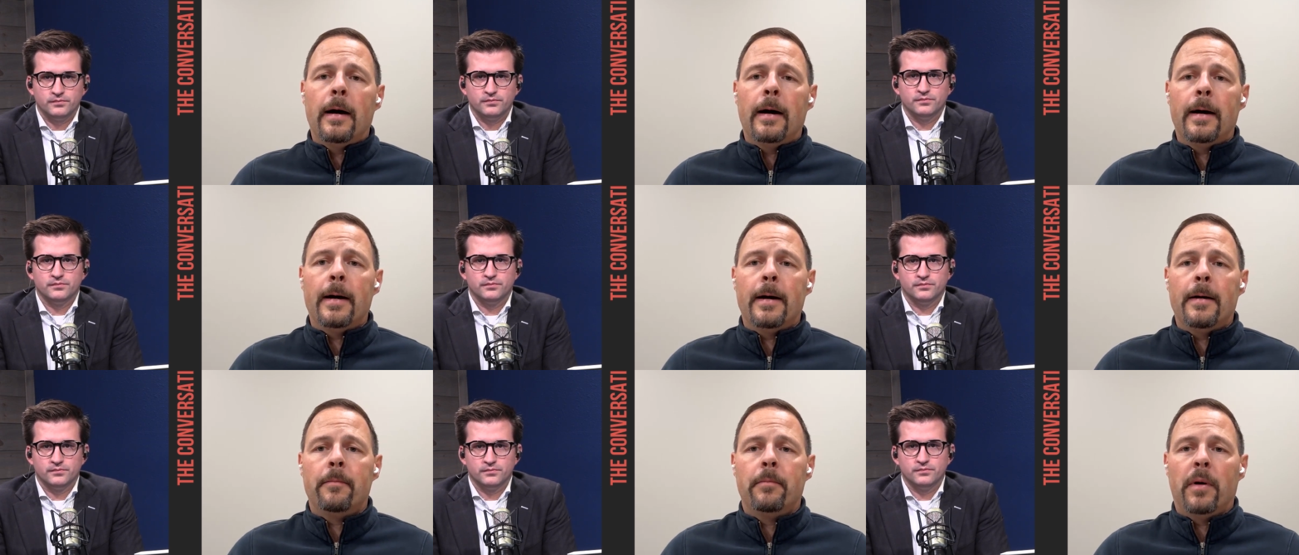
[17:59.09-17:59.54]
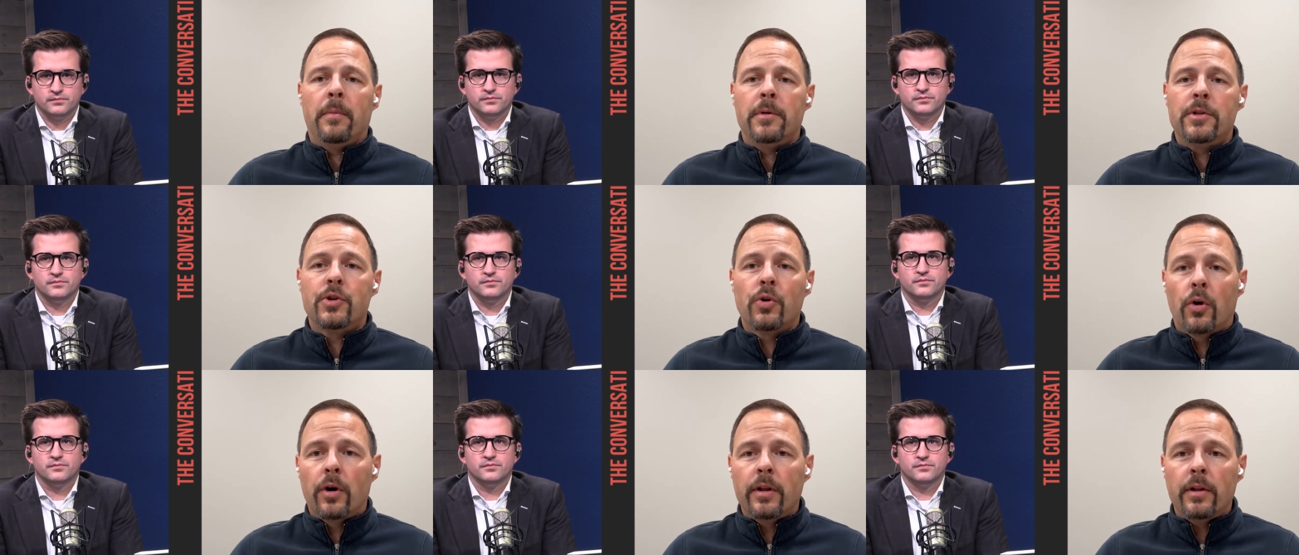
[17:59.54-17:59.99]
Speaker 1: Um,
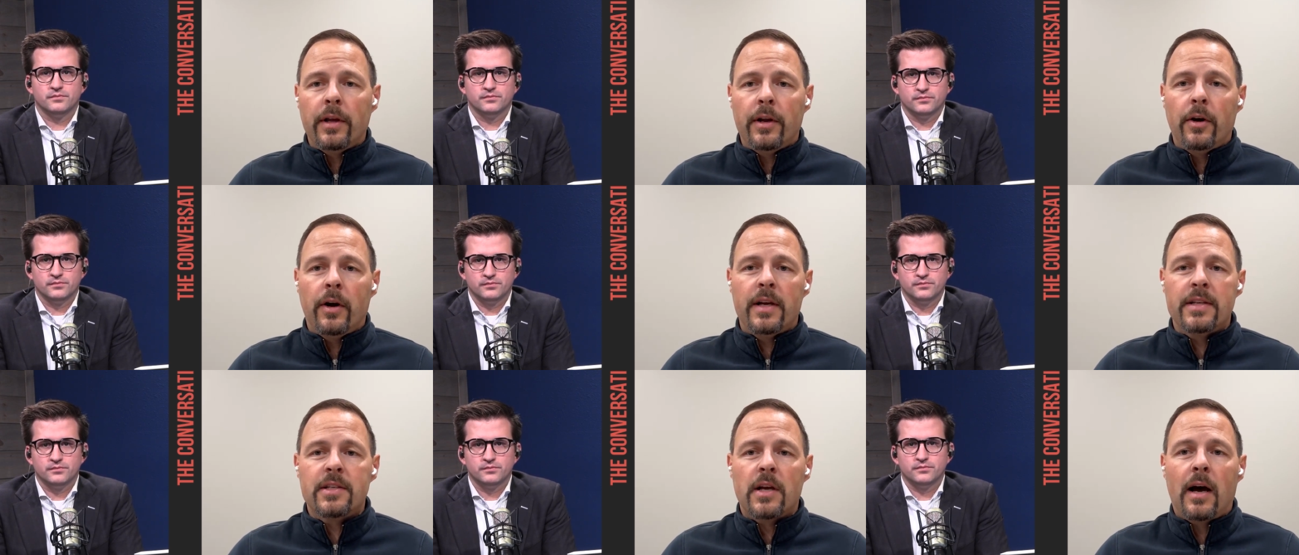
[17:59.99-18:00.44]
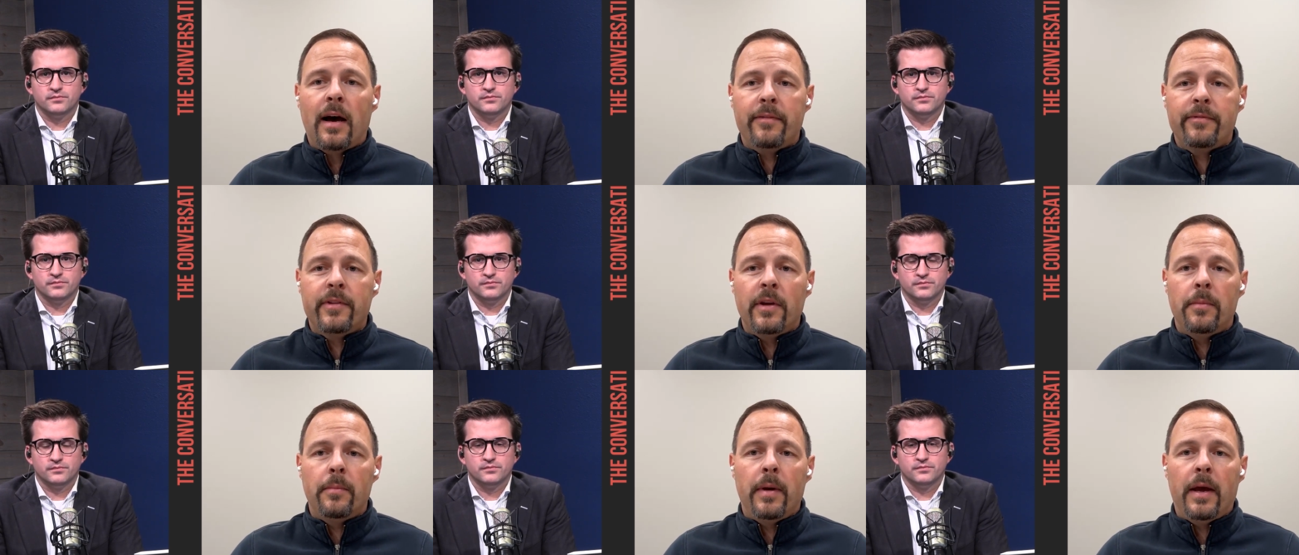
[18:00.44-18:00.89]
but majority leader has
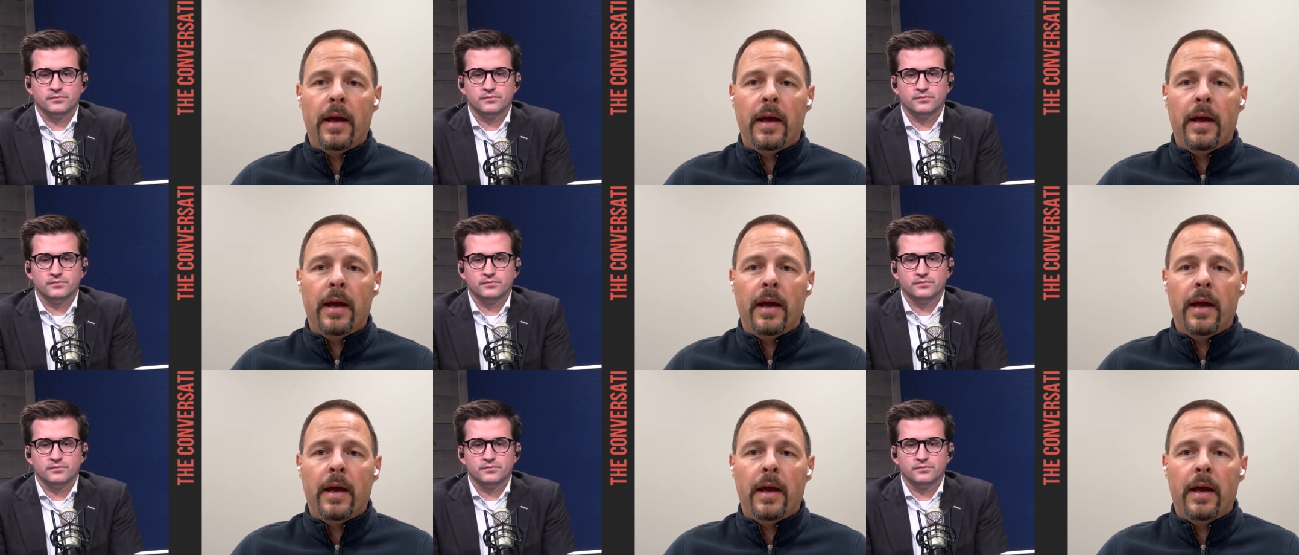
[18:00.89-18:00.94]
often